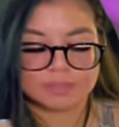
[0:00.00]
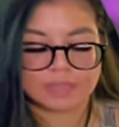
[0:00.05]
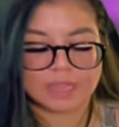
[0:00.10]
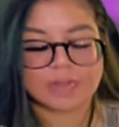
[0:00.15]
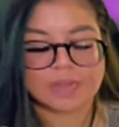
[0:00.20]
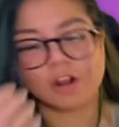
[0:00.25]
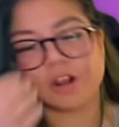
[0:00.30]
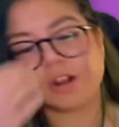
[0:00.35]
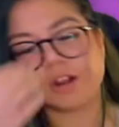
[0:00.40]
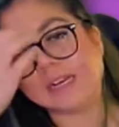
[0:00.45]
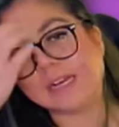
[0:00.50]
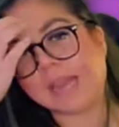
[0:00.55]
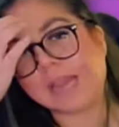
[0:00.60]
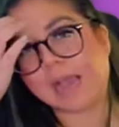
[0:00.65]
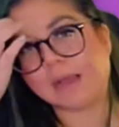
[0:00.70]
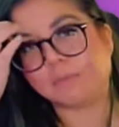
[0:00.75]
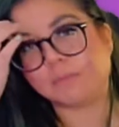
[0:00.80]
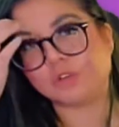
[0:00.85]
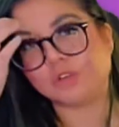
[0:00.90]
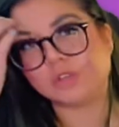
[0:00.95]
not
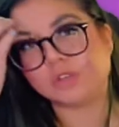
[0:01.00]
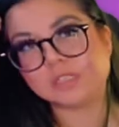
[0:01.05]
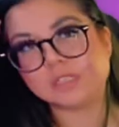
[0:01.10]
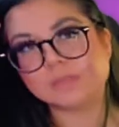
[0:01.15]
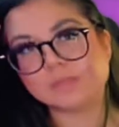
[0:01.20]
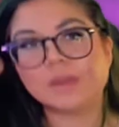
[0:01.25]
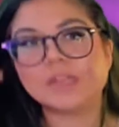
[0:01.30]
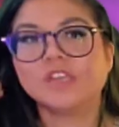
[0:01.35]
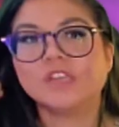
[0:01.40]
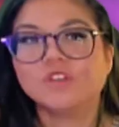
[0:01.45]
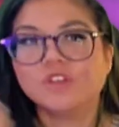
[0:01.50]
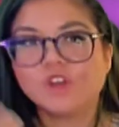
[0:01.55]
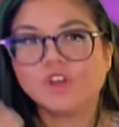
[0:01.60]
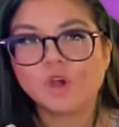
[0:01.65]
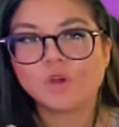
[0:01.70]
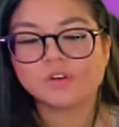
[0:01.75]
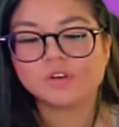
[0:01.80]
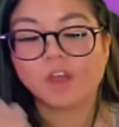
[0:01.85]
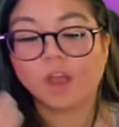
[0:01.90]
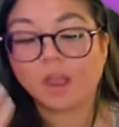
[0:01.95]
enameled, but you
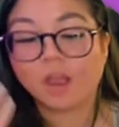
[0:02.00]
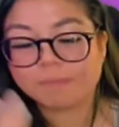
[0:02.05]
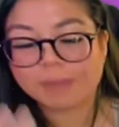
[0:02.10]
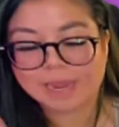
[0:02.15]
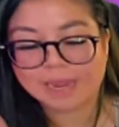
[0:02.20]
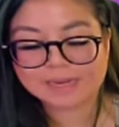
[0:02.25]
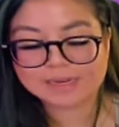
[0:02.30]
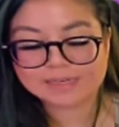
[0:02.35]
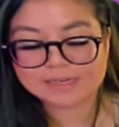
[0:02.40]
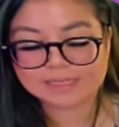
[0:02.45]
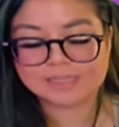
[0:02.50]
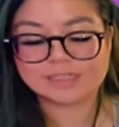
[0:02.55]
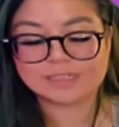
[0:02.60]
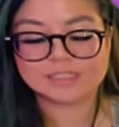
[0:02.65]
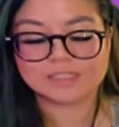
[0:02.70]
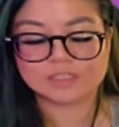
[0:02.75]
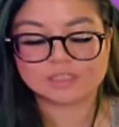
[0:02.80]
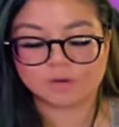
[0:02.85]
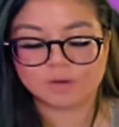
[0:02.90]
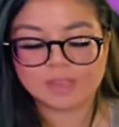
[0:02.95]
know, not painted,
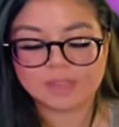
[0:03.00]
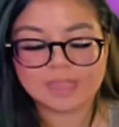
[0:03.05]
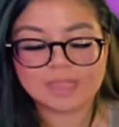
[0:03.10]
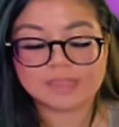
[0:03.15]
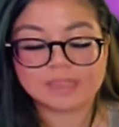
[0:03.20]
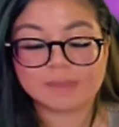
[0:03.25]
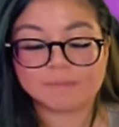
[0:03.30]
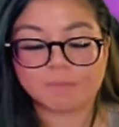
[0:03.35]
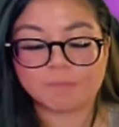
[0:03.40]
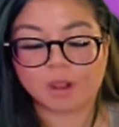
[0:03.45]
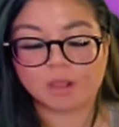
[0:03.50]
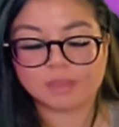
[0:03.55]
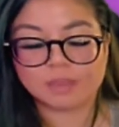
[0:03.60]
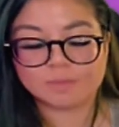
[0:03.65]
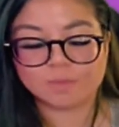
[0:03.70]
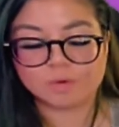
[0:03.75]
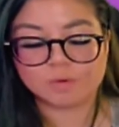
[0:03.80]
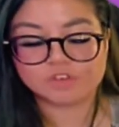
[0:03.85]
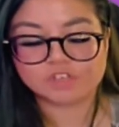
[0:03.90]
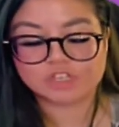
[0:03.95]
so they probably
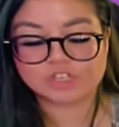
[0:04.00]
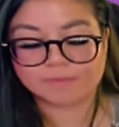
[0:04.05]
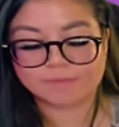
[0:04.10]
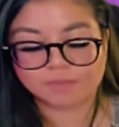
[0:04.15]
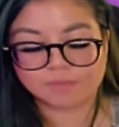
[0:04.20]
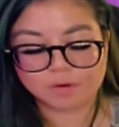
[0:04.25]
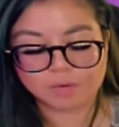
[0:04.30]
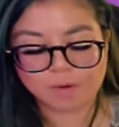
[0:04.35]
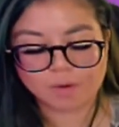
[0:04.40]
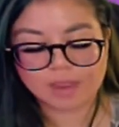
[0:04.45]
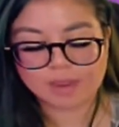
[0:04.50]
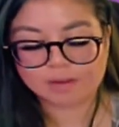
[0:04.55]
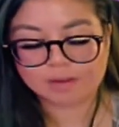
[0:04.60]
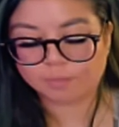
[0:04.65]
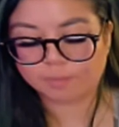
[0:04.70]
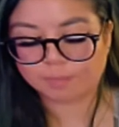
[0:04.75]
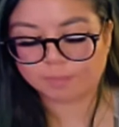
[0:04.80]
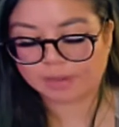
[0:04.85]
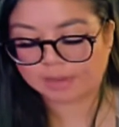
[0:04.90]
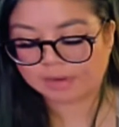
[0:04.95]
won't chip for a while,
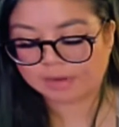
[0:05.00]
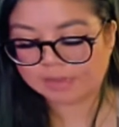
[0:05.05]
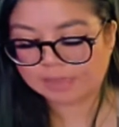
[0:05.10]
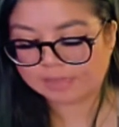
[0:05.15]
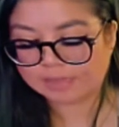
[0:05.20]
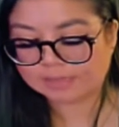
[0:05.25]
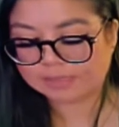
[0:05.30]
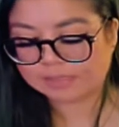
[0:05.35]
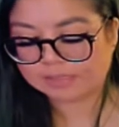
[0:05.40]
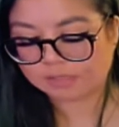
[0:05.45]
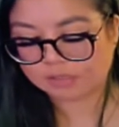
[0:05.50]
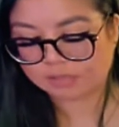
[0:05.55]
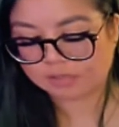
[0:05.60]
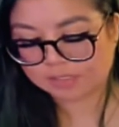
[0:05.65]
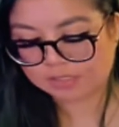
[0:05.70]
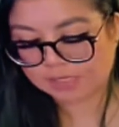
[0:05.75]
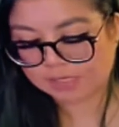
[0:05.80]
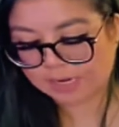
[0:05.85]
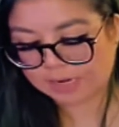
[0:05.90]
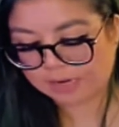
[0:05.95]
but this
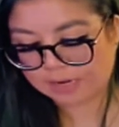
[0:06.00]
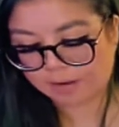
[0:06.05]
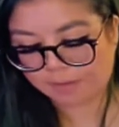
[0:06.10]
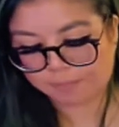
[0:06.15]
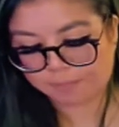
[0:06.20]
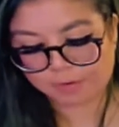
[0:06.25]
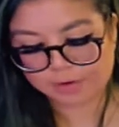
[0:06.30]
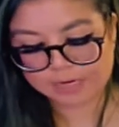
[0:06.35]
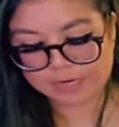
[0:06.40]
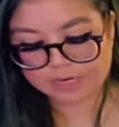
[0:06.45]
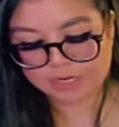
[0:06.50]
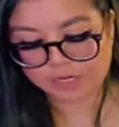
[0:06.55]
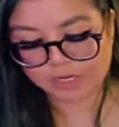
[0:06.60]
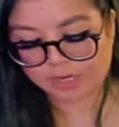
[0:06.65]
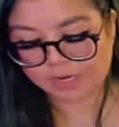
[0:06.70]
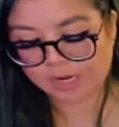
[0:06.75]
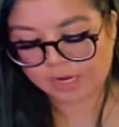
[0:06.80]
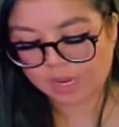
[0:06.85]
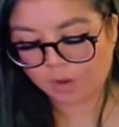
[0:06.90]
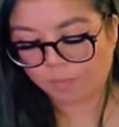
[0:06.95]
looks like pretty
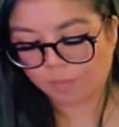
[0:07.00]
good.